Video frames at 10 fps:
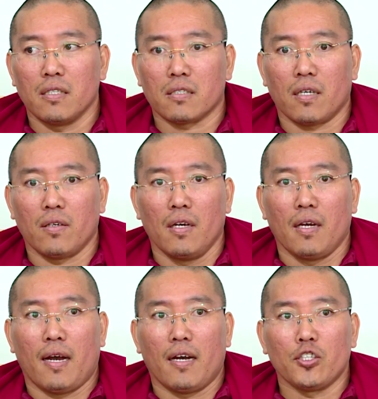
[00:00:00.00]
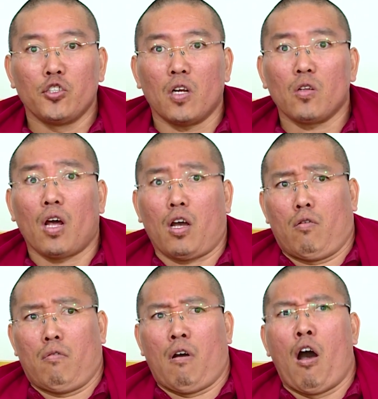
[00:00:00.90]
So uh, you're not like
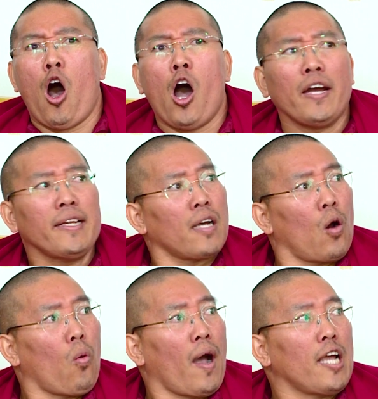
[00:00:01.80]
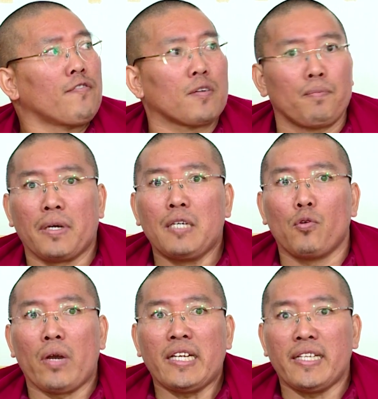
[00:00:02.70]
hiding away from
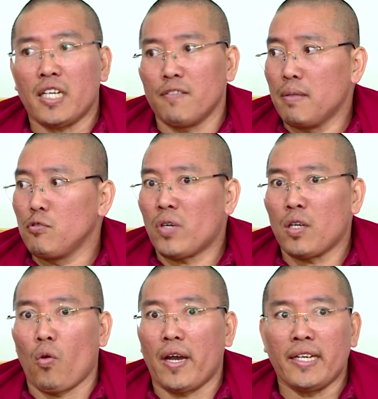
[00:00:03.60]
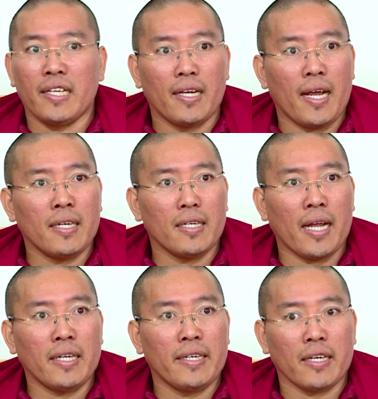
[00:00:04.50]
people. Any negative people you run away. Any any,
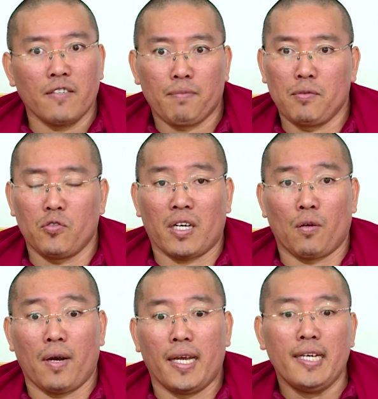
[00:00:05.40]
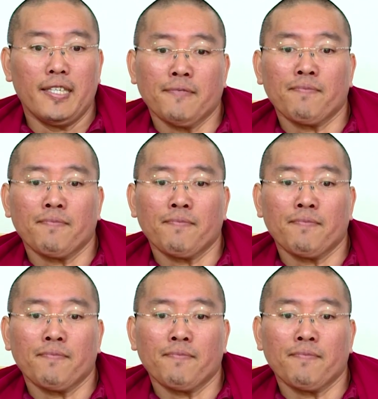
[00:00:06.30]
any negative people you run away.